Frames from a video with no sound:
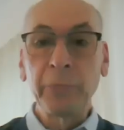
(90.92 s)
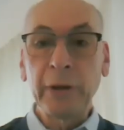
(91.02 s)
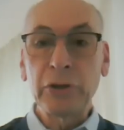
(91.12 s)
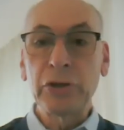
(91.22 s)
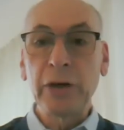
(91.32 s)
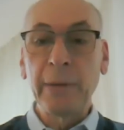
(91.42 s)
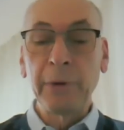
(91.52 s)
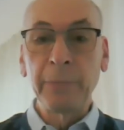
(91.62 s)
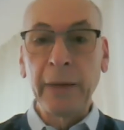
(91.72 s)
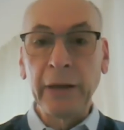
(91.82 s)
much time
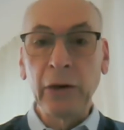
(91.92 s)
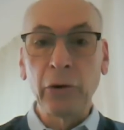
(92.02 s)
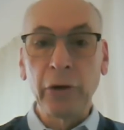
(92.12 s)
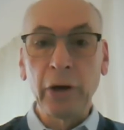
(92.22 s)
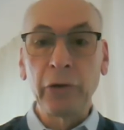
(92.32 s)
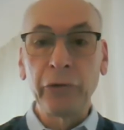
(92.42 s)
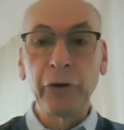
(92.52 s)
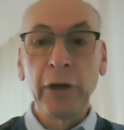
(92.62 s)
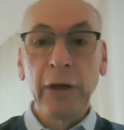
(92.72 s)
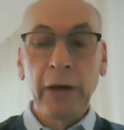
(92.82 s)
and money on those
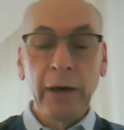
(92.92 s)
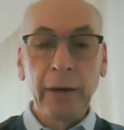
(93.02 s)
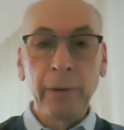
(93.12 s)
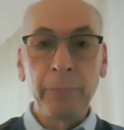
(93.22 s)
uh,